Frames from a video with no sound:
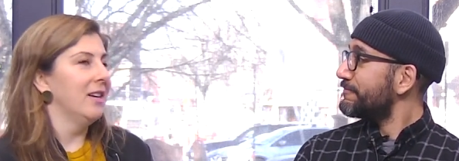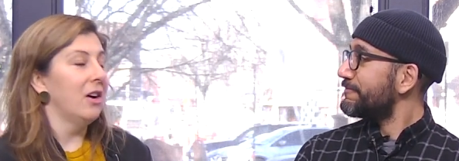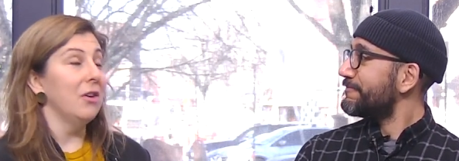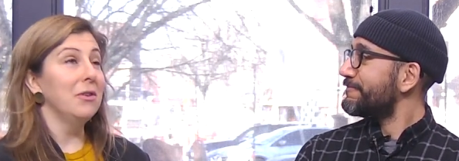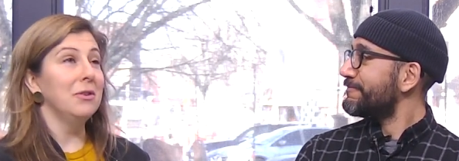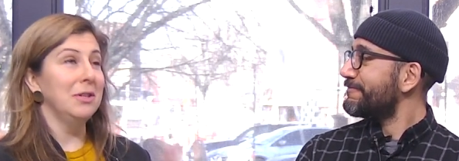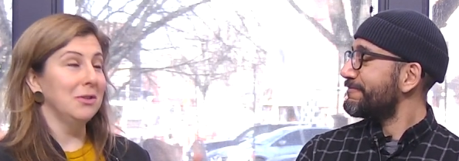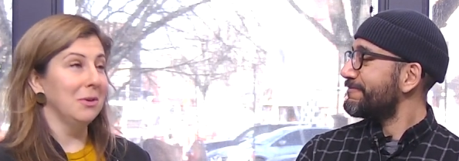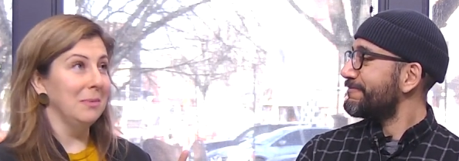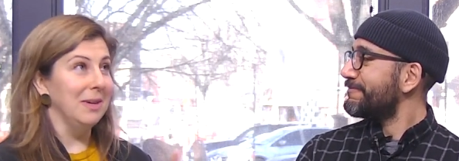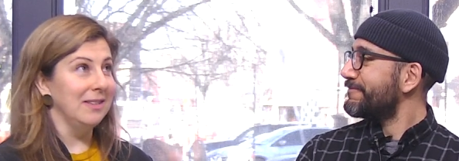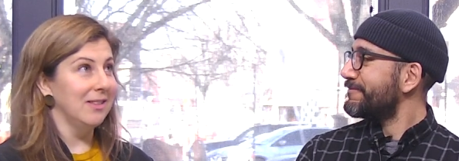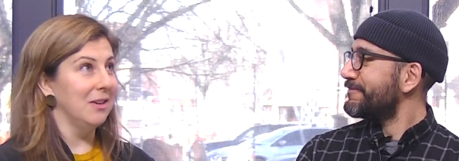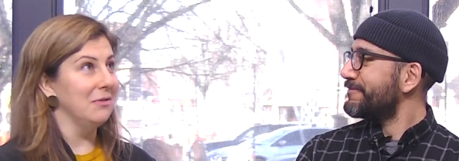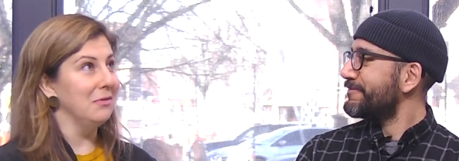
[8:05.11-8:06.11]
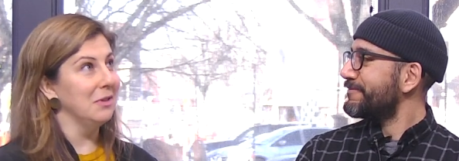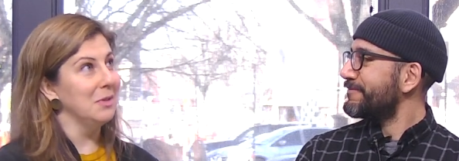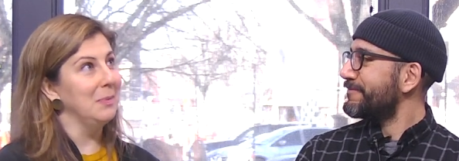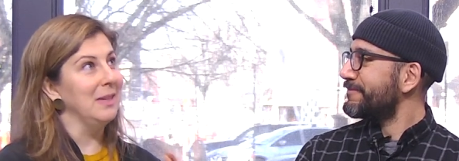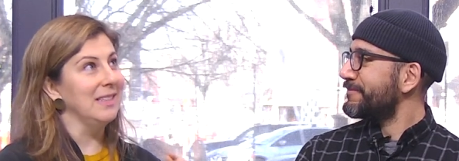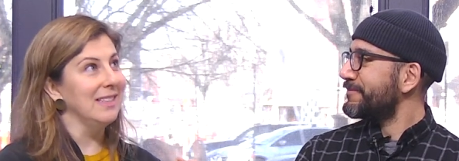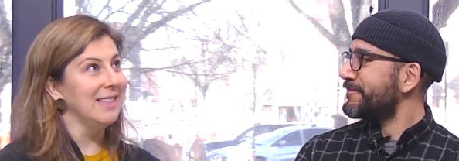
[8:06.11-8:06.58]
Speaker 1: although he told me it's not a
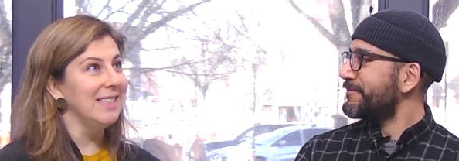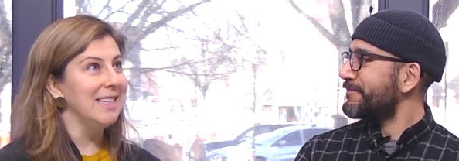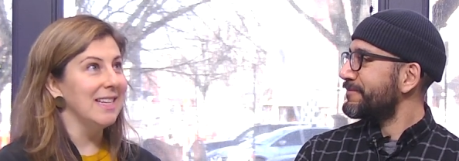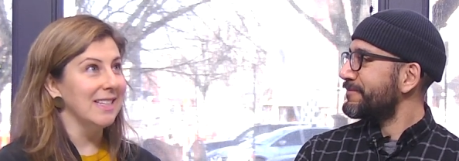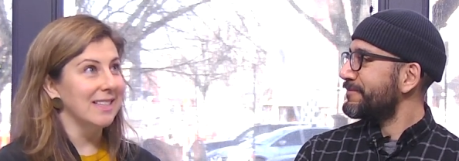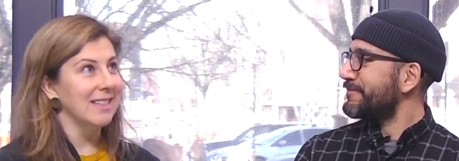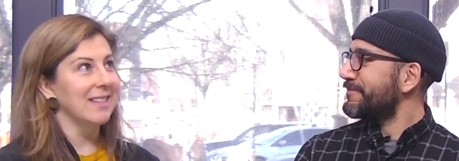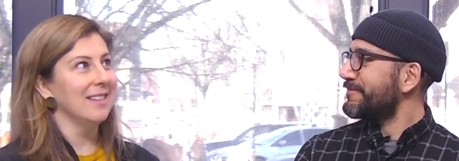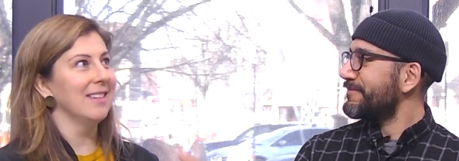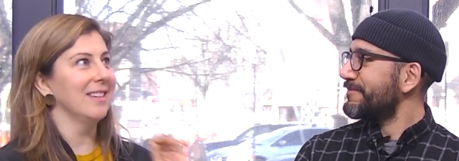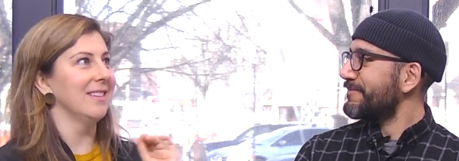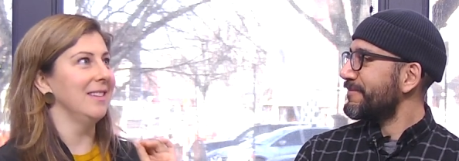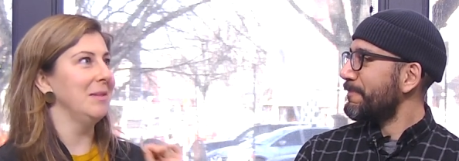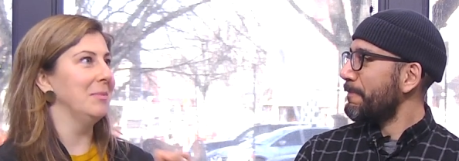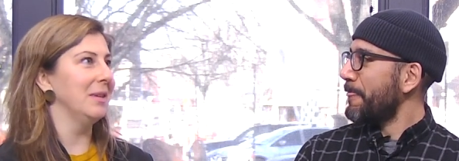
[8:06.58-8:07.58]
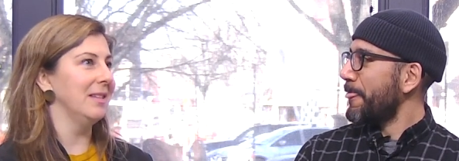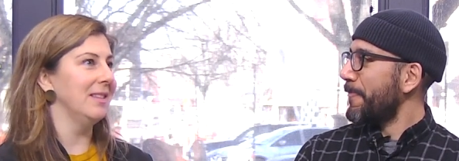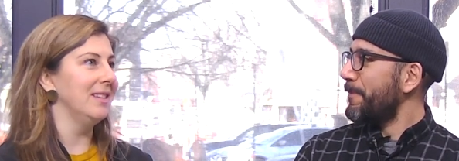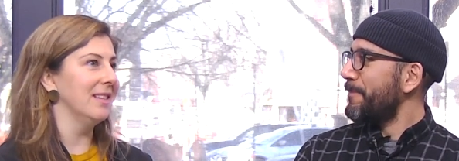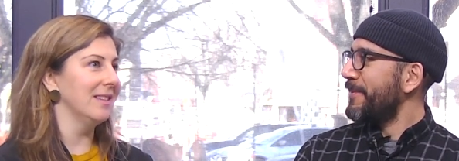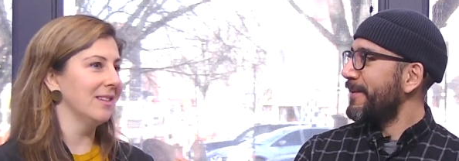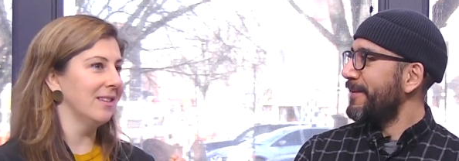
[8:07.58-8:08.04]
frisbee, it's a disc, because he plays
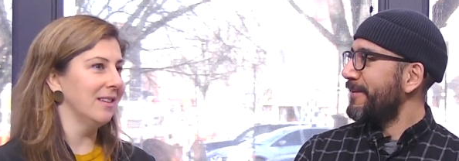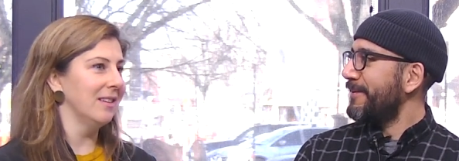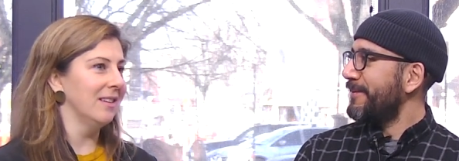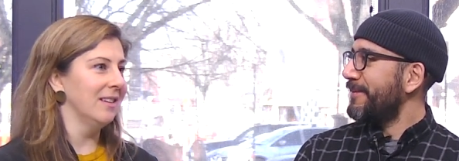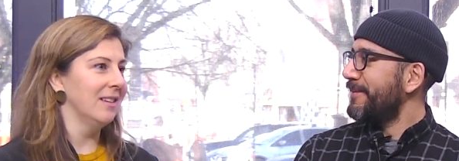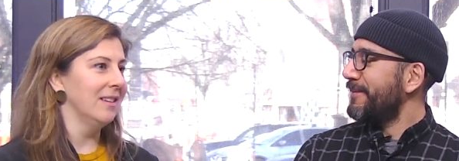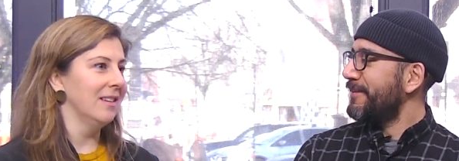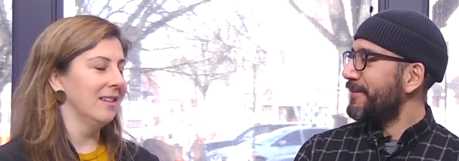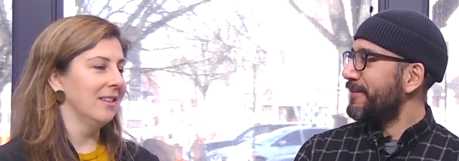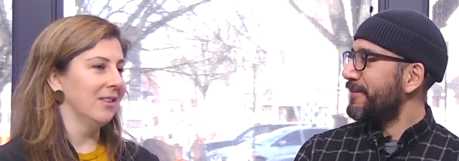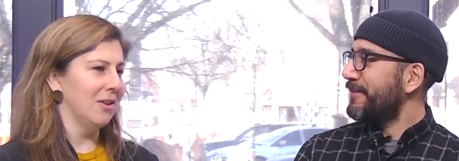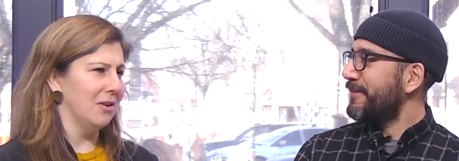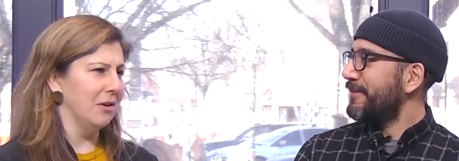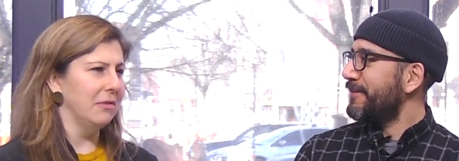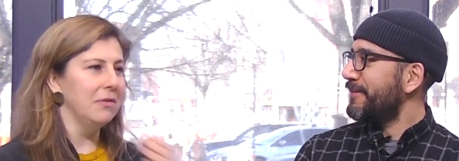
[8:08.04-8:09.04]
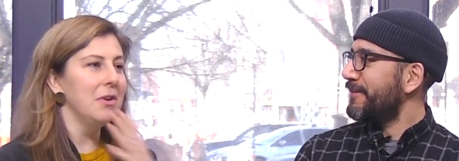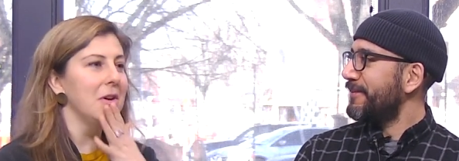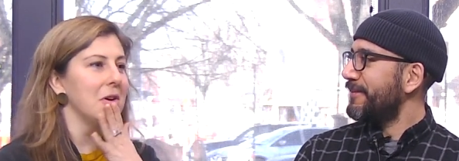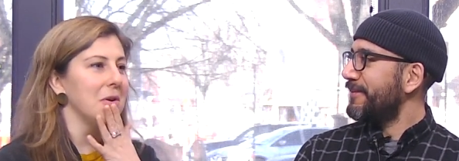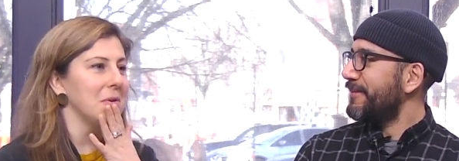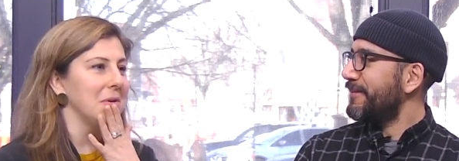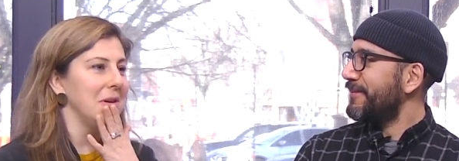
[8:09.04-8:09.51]
disc golf.
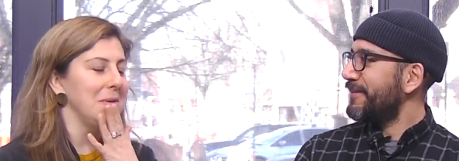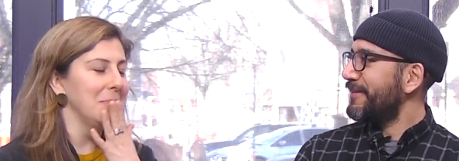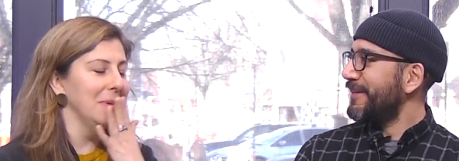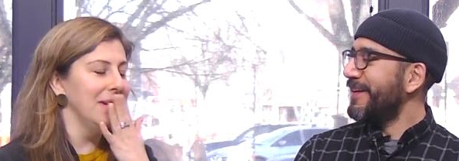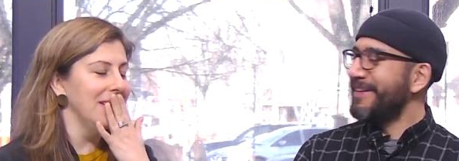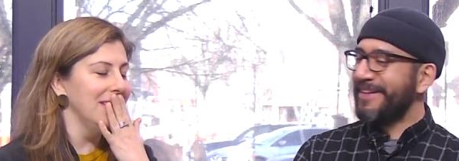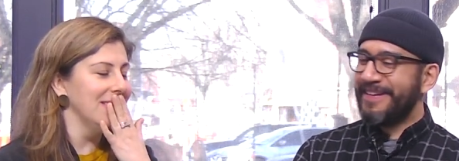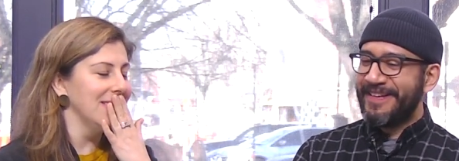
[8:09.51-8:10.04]
No, he plays,